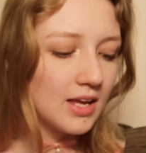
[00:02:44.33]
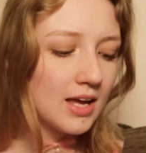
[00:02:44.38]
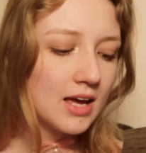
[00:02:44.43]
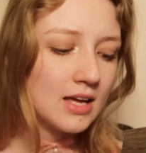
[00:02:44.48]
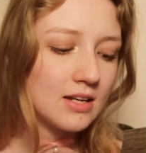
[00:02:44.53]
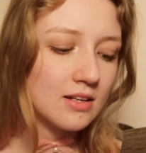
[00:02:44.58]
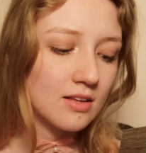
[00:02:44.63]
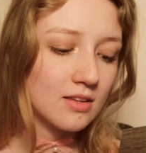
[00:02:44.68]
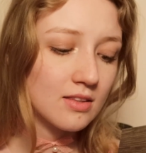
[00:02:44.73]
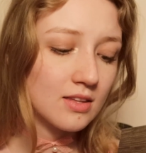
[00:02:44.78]

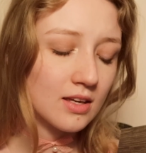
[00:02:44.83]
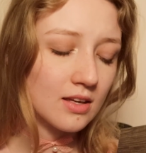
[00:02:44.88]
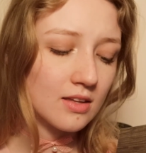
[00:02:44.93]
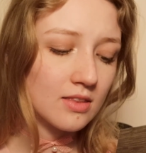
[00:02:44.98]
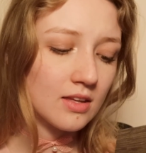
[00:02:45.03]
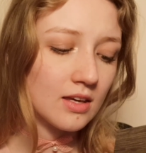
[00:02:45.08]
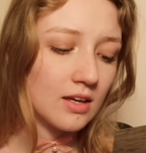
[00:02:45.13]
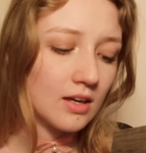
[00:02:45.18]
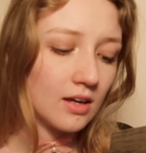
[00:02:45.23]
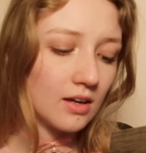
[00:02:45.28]
And I think
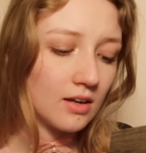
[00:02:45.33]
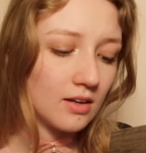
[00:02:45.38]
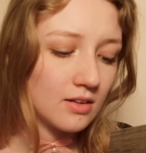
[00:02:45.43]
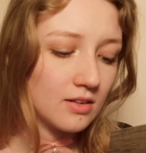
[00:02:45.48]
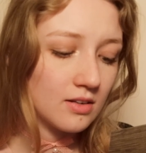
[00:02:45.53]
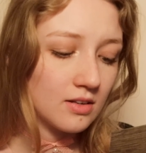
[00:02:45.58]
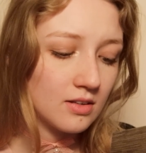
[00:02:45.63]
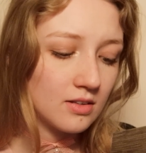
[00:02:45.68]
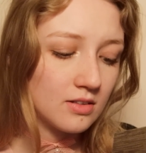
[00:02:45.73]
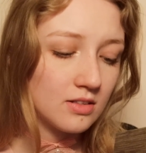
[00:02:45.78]
the
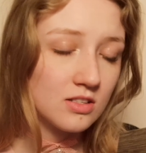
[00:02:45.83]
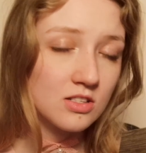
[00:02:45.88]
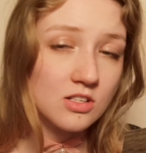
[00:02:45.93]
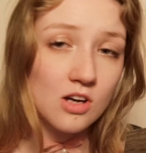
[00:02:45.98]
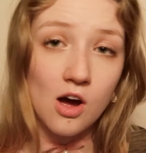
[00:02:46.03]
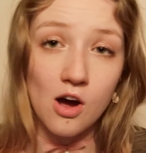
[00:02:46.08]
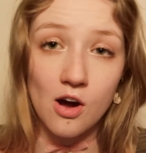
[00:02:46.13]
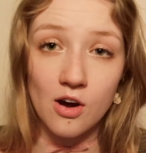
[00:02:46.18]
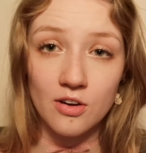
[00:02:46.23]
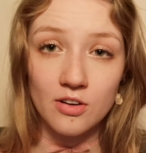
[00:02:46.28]

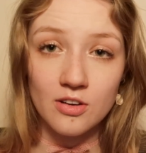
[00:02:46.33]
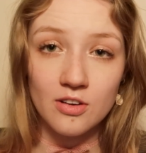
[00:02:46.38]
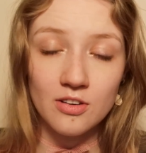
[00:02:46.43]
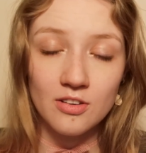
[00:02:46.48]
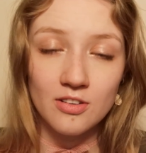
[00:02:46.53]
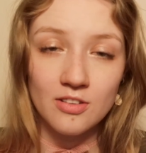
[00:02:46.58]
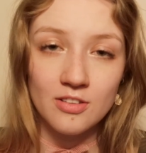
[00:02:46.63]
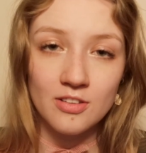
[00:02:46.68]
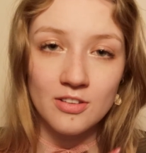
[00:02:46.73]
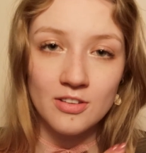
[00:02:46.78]
dark
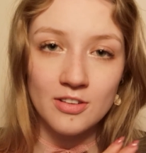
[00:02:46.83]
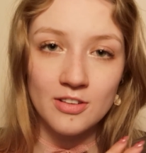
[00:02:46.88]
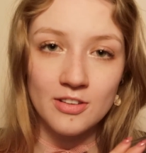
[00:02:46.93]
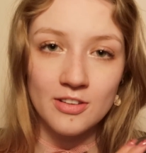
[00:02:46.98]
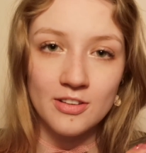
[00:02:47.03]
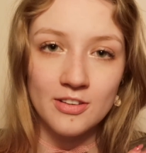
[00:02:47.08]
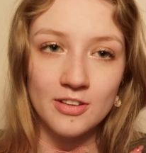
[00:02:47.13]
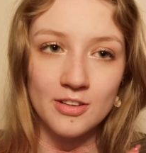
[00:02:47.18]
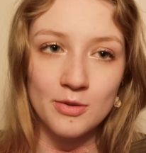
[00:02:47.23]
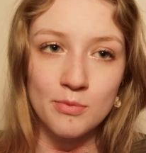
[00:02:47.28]

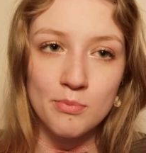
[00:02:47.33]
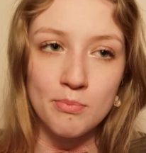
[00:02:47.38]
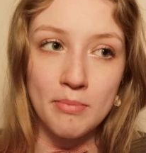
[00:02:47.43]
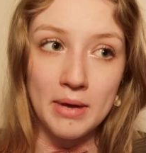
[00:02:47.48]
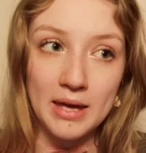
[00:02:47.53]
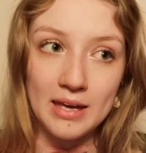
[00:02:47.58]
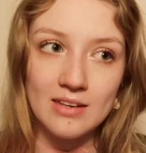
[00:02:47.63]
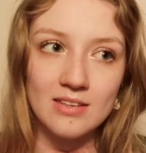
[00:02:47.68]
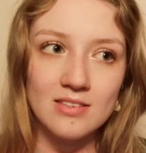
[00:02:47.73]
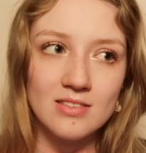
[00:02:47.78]

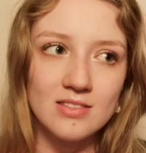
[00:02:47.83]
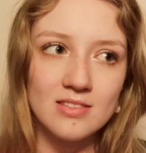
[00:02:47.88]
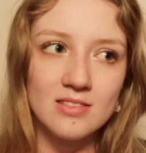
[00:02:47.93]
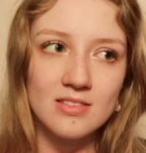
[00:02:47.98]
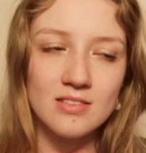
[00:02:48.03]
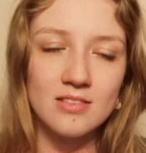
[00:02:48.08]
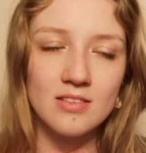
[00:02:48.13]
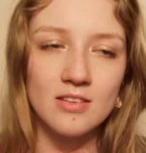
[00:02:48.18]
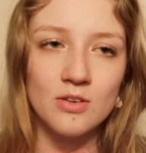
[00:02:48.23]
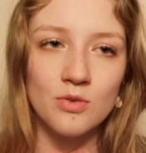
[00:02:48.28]
base
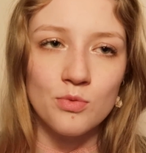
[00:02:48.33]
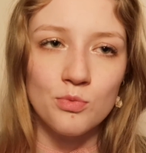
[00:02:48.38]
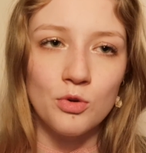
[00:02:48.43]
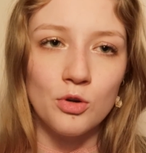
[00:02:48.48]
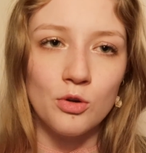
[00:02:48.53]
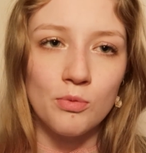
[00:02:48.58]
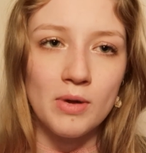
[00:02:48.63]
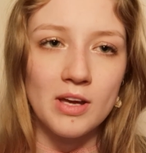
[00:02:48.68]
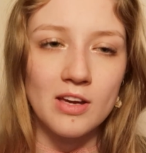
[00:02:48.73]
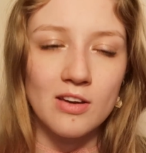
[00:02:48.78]

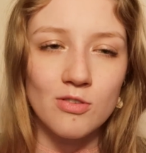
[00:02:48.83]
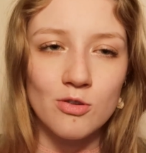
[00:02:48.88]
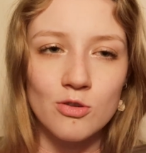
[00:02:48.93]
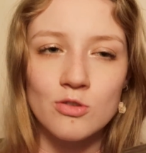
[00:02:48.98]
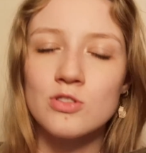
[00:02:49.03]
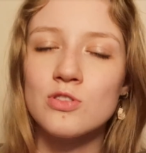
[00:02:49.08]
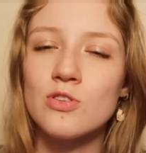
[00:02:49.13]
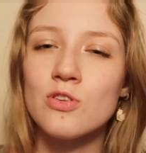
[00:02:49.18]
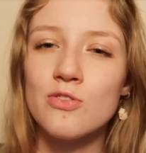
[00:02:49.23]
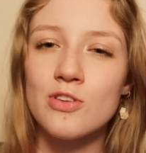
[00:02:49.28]
will make for a
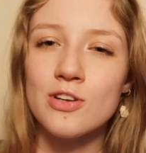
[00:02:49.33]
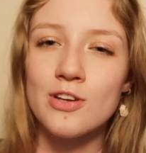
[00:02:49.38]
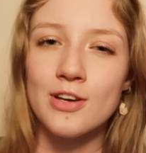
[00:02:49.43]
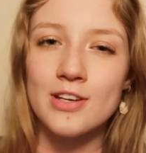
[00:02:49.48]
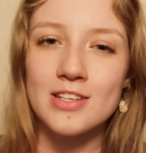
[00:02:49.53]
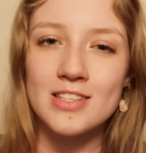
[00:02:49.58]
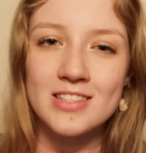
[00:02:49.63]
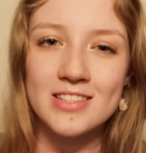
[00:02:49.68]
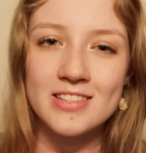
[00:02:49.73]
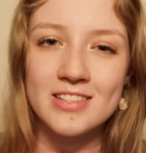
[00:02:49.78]
sort of
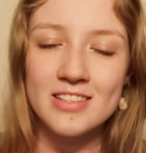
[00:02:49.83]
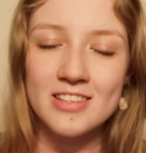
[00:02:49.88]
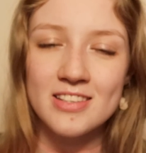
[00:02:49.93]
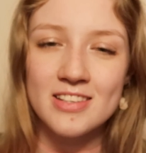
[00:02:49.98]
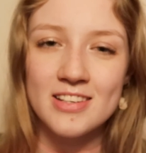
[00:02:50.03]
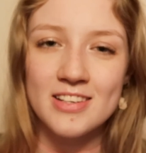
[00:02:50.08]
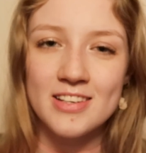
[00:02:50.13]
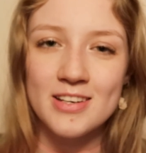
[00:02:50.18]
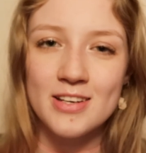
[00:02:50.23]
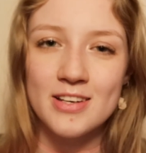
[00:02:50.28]

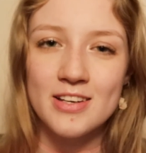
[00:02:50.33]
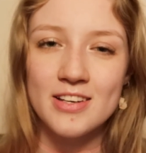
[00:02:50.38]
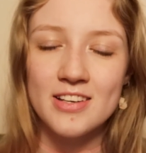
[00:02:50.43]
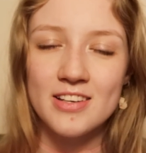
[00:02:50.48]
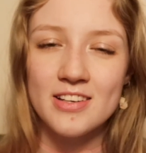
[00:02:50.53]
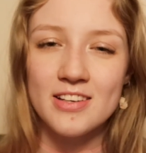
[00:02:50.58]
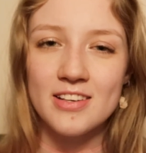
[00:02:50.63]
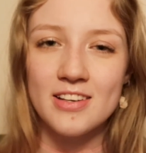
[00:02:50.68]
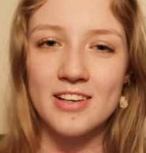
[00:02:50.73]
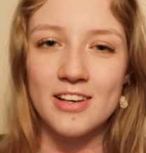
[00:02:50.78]

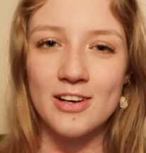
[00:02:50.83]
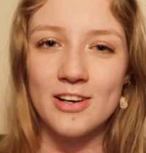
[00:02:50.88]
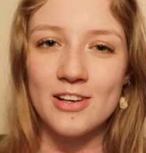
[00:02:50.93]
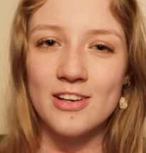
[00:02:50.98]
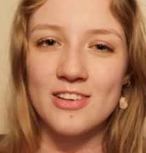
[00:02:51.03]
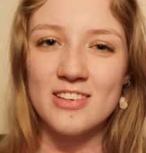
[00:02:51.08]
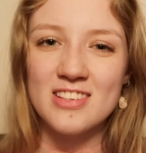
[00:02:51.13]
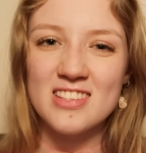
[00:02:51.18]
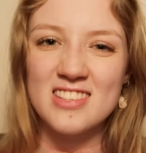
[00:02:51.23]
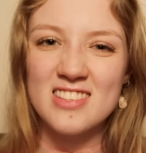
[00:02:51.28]
a
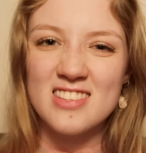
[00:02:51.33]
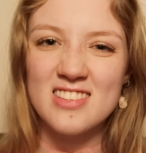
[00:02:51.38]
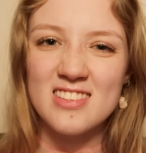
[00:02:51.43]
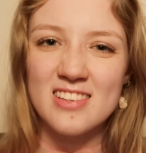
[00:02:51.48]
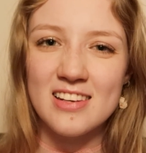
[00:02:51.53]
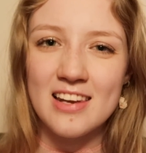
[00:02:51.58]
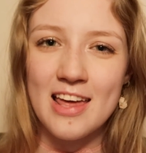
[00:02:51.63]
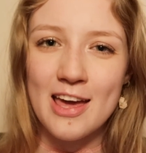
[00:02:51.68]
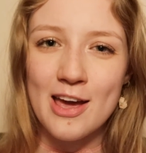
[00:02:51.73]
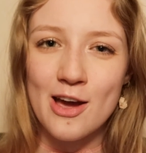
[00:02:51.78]
nice
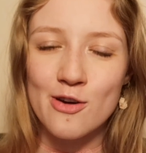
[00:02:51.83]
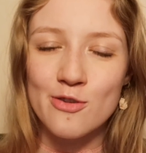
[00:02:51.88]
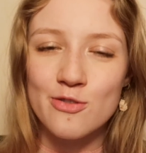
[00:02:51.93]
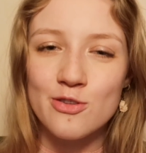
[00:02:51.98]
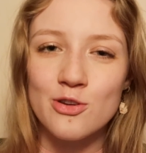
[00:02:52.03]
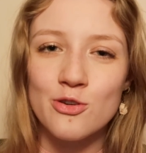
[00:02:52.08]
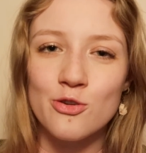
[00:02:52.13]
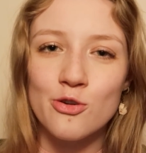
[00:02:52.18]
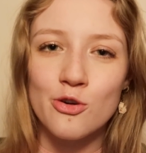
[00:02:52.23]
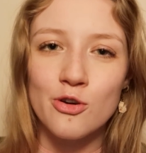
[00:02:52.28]
layout for
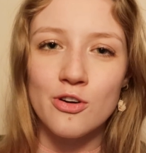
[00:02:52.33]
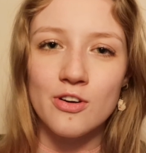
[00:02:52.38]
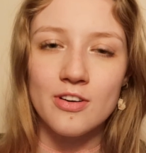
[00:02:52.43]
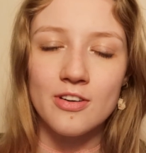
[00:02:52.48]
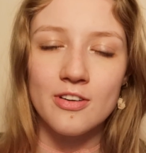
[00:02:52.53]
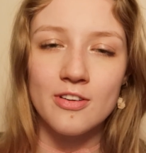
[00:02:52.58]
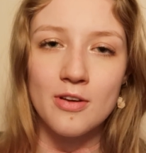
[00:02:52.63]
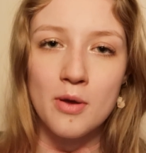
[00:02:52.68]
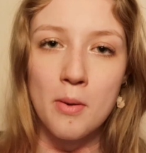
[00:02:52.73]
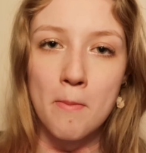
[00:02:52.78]
your
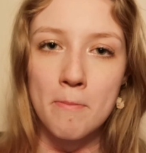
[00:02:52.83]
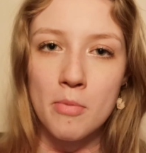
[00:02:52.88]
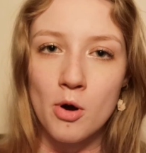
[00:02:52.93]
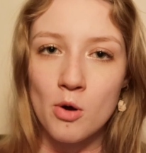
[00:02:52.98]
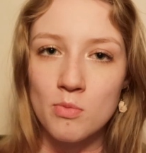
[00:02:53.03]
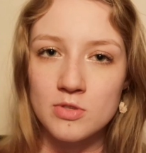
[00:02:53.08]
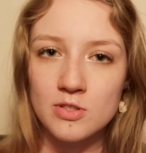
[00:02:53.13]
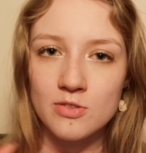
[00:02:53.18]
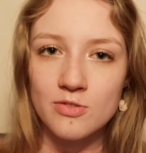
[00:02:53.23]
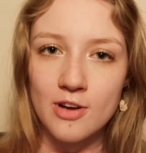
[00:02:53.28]

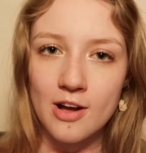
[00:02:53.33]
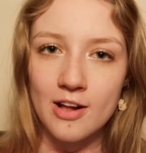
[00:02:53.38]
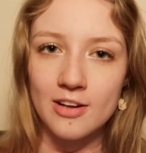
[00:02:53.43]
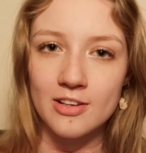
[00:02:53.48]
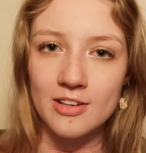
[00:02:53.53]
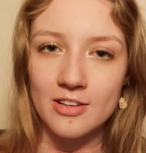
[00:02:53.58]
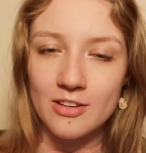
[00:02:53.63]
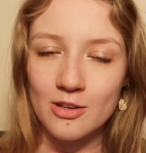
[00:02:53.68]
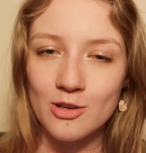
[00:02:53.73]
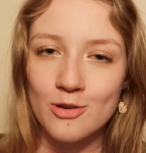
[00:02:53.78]
pops of
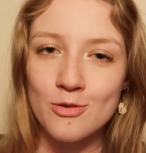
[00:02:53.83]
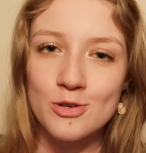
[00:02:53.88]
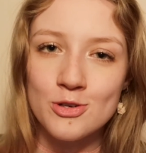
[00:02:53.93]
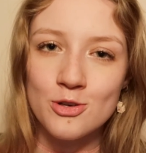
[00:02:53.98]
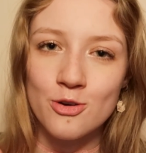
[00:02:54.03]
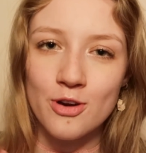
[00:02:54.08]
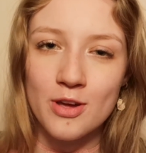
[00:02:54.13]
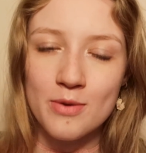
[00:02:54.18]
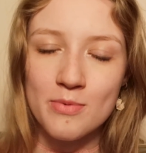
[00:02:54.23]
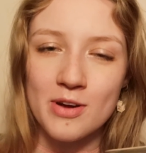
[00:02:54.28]
colour that you were
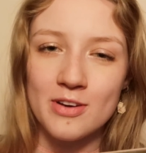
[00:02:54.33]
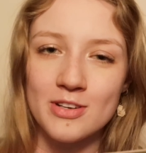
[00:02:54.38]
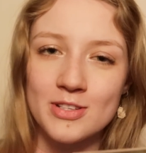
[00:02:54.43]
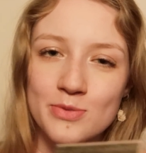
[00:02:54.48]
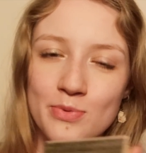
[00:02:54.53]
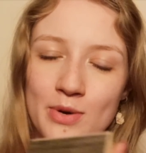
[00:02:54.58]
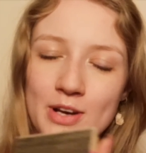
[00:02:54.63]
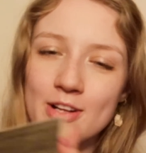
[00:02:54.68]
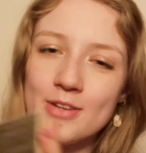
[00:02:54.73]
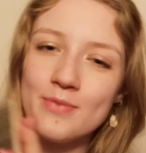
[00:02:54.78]
talking about as
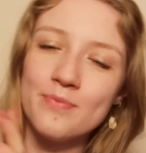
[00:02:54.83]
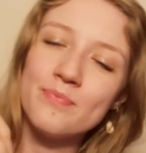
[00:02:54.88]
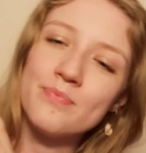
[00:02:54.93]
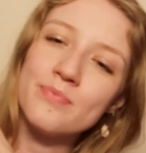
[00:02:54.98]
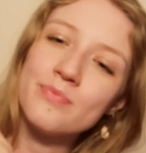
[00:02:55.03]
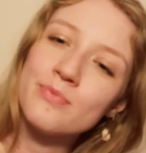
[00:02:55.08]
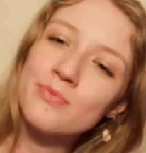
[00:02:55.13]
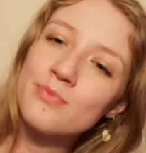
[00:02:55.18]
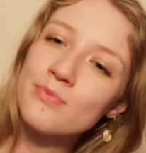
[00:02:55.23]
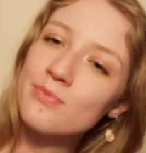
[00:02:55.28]
well.
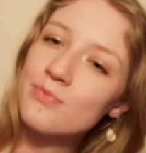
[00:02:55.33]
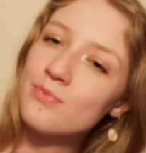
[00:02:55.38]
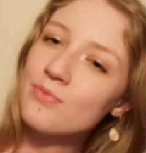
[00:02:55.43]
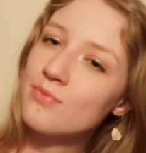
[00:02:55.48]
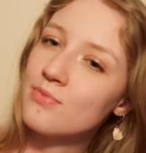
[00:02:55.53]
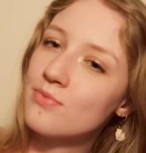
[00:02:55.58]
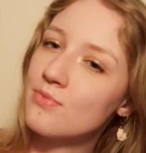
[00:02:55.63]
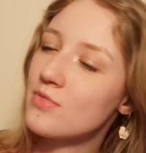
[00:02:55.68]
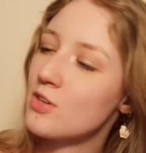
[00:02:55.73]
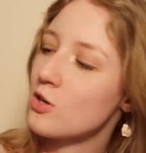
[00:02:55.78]

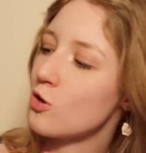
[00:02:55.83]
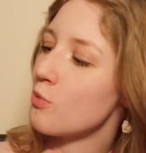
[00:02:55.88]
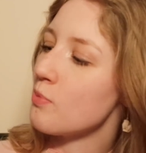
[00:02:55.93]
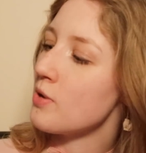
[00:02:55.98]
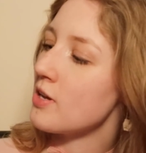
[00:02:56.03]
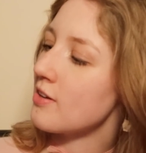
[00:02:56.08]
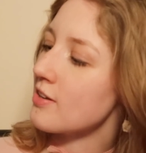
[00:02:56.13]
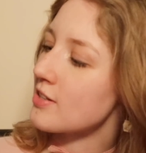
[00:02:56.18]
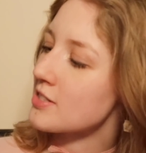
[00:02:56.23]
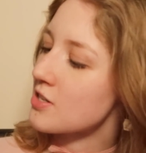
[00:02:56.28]
It'll be a
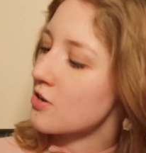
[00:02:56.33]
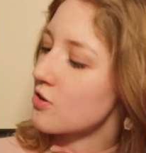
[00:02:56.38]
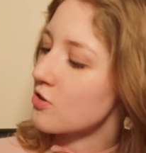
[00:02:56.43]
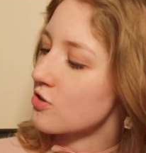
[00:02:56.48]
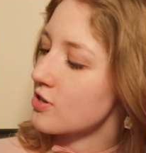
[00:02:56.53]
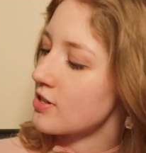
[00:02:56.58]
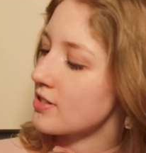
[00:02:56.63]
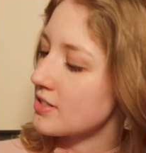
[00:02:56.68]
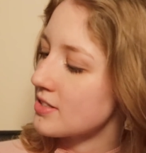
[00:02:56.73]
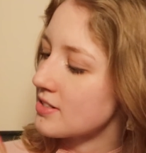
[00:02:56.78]
nice
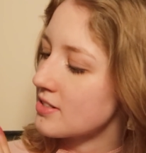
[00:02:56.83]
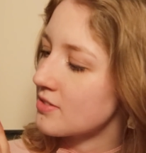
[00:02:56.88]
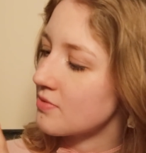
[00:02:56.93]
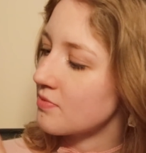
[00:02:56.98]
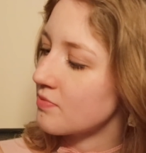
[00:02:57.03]
contrast.